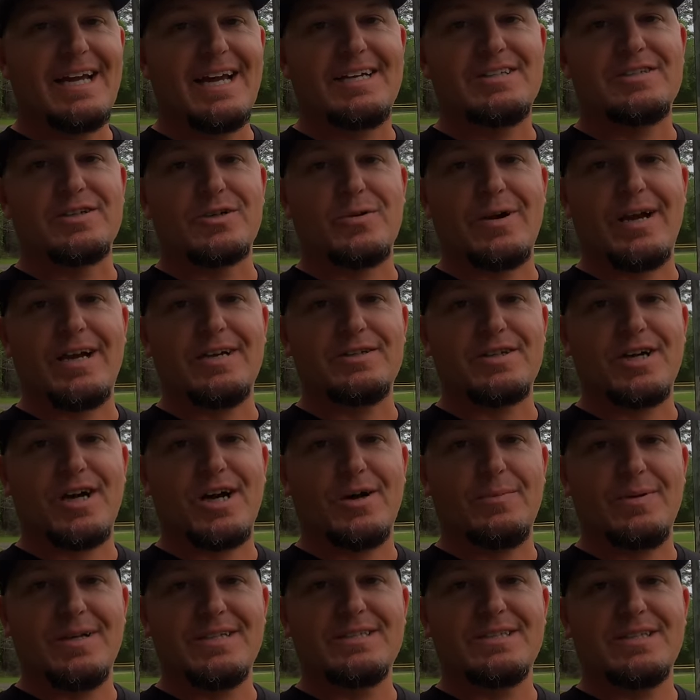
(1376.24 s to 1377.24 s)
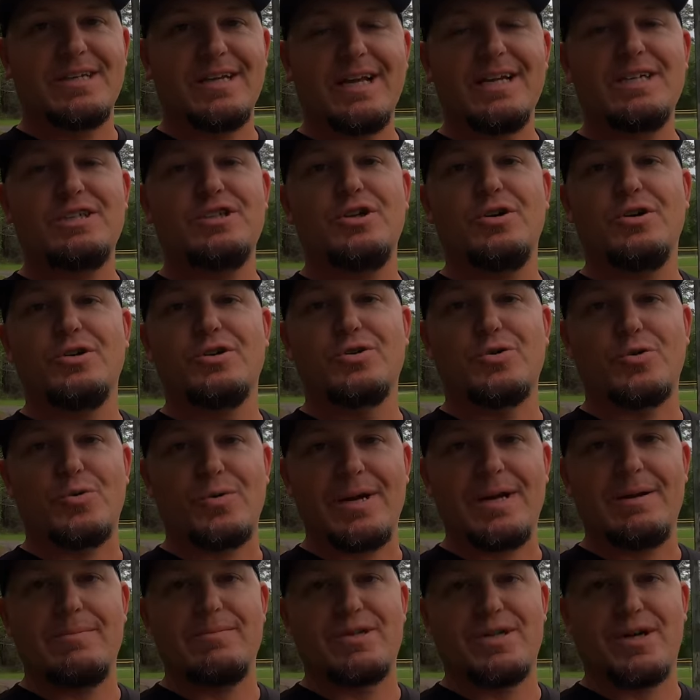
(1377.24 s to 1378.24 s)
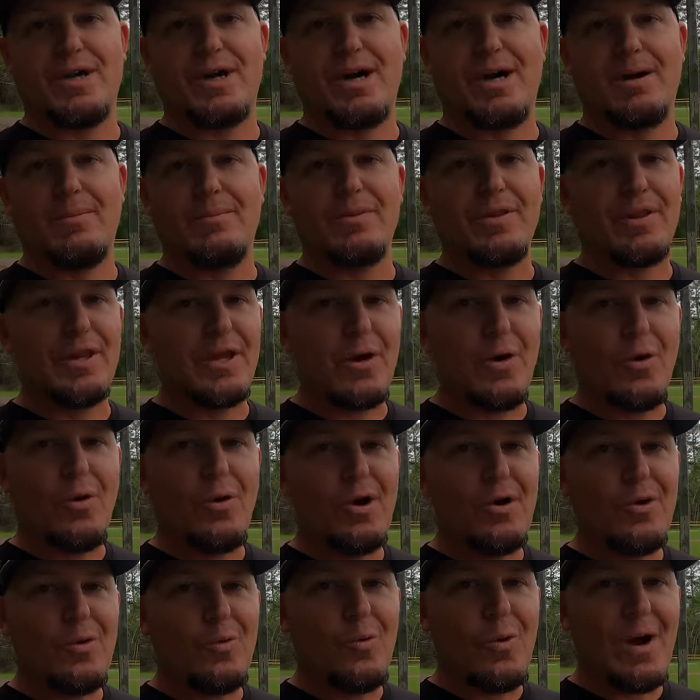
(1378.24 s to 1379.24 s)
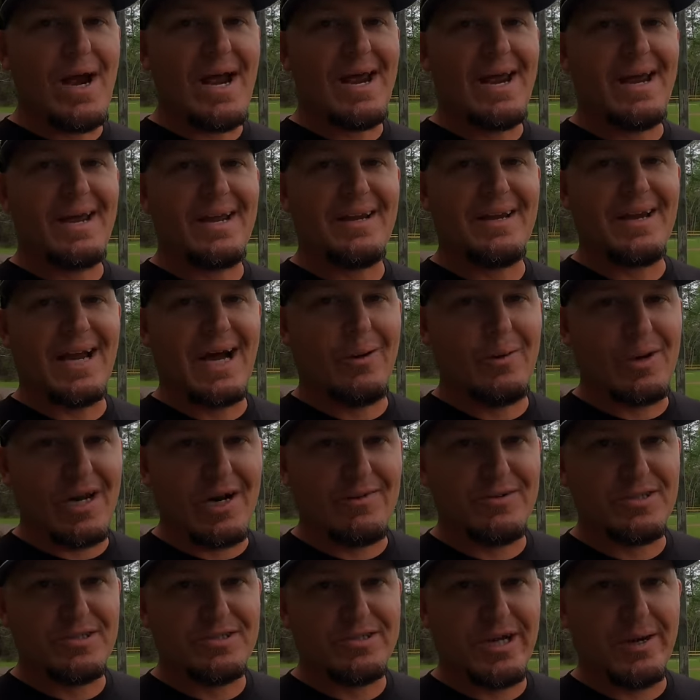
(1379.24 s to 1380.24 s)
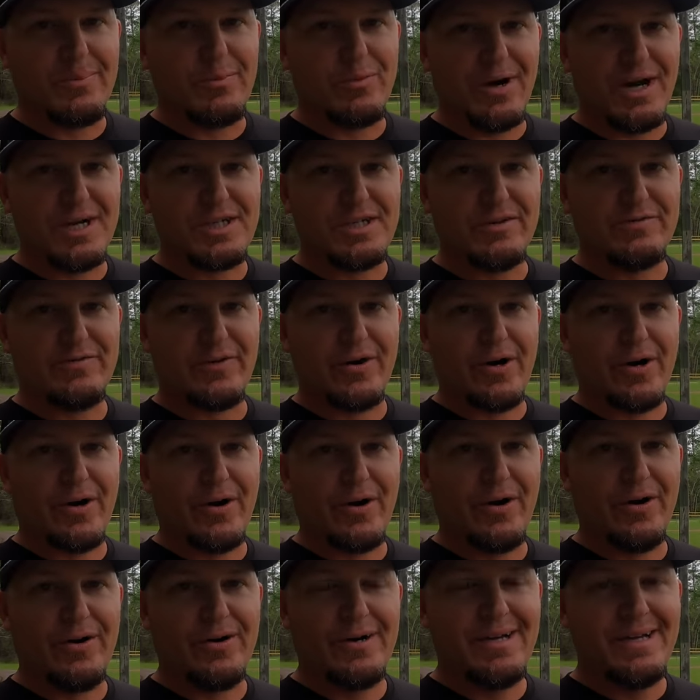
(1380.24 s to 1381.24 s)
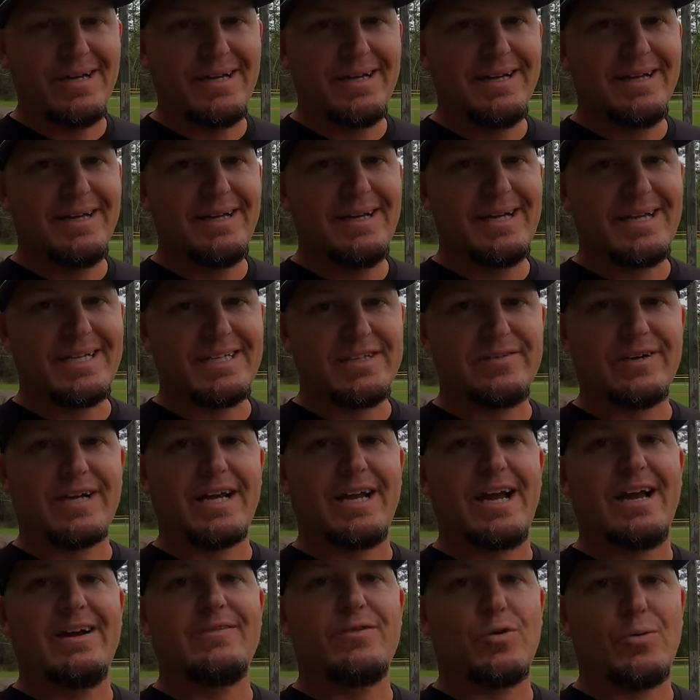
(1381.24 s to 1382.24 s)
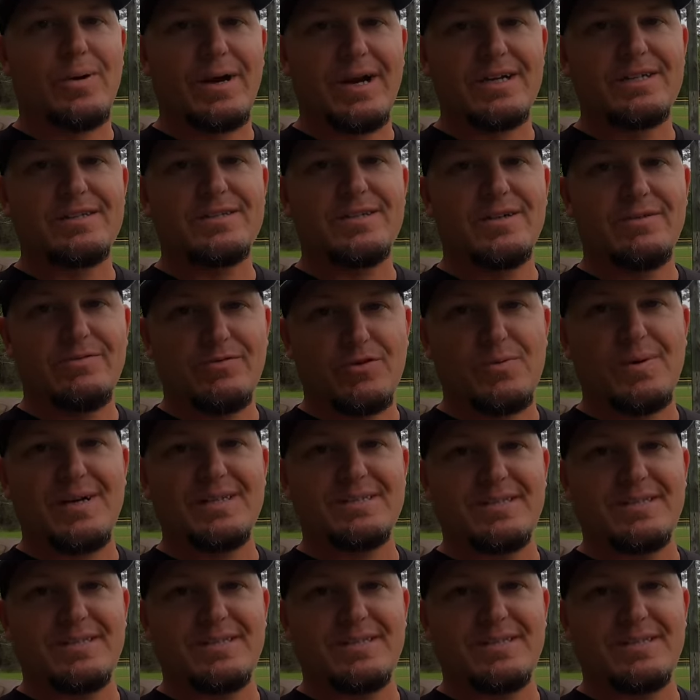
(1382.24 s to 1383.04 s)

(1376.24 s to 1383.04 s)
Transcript: it's a great job. It's your dream job. The only way I would ever stop ranching for her is if I could have a ranch for